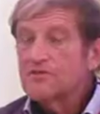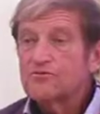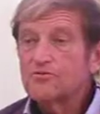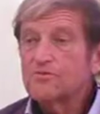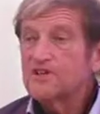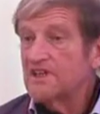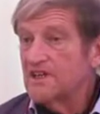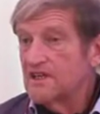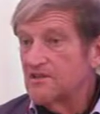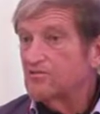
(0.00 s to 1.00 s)
to be
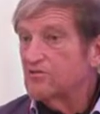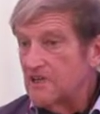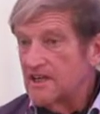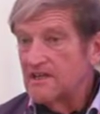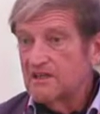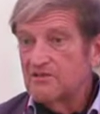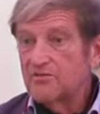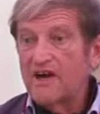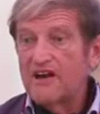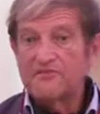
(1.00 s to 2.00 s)
here today,
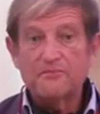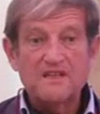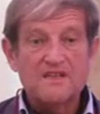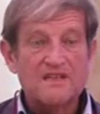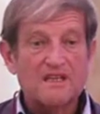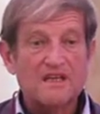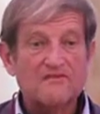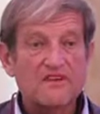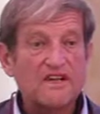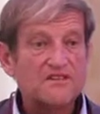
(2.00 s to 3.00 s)
to have been
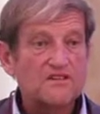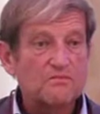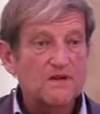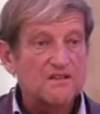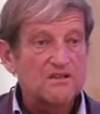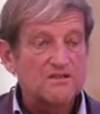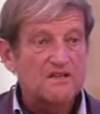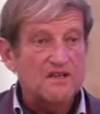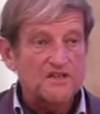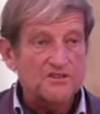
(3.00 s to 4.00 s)
invited by Dr.
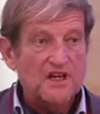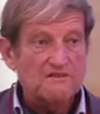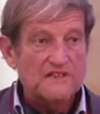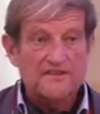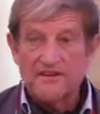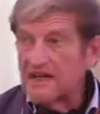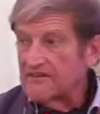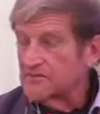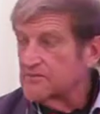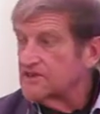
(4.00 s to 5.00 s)
Lashari and the
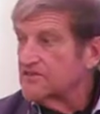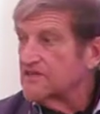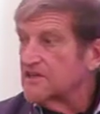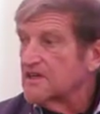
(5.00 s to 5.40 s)
government.